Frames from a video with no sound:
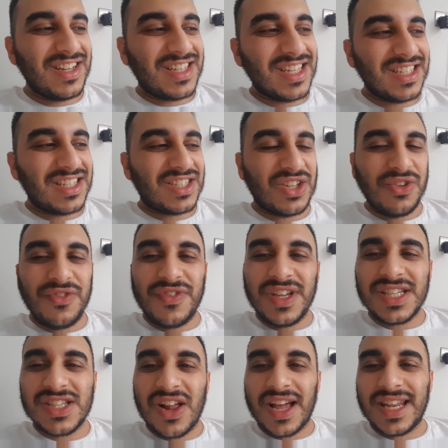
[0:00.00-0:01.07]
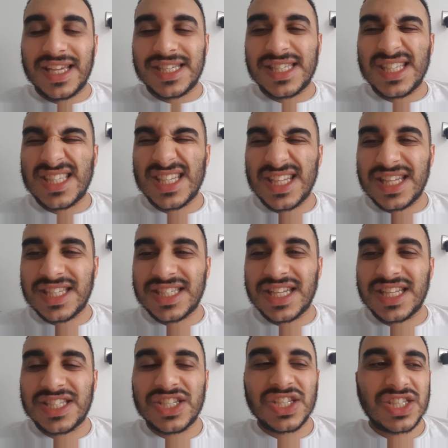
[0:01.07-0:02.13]
Do things like this.
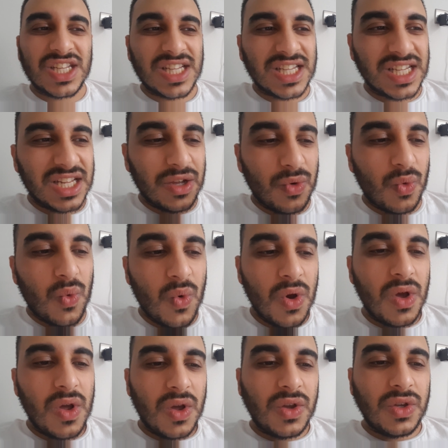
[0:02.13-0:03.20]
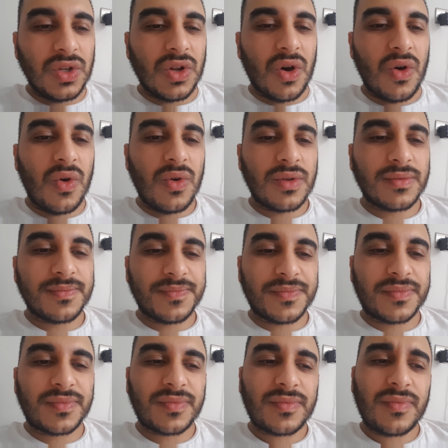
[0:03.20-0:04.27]
It's just this little, you know,
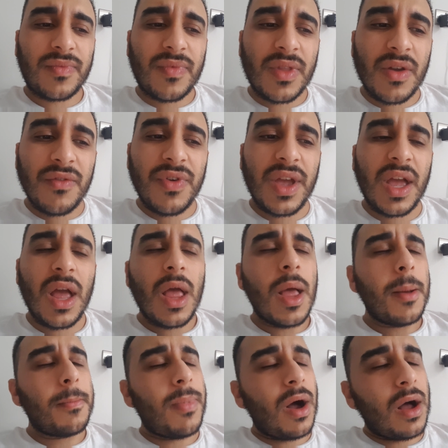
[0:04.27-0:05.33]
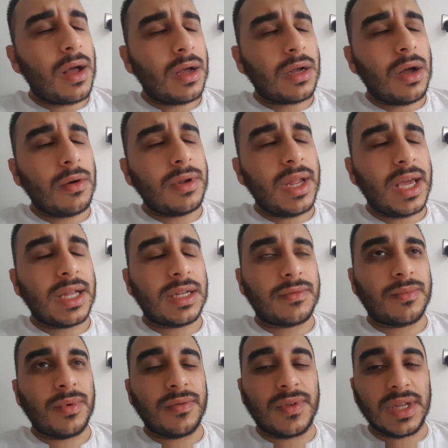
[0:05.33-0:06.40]
thing. But going ahead
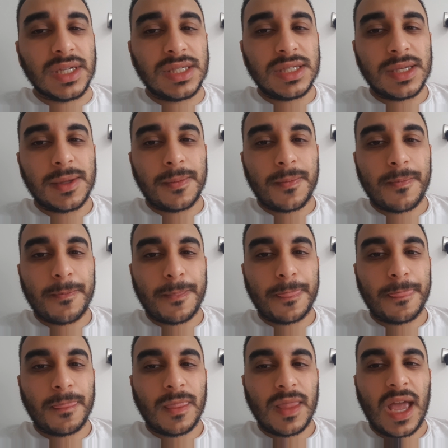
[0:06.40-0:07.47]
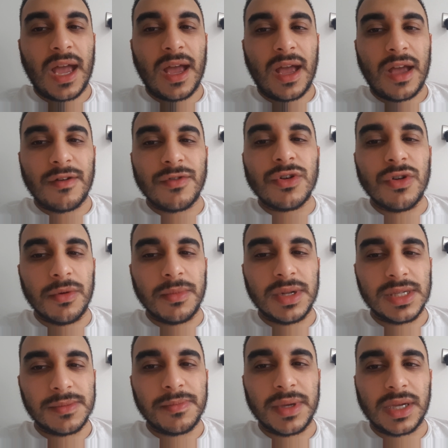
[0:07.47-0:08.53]
with this, recruitment
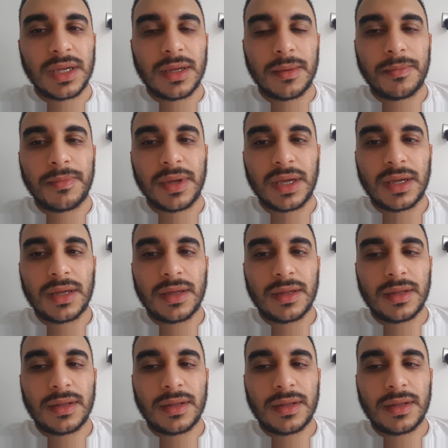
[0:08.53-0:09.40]
is big, big.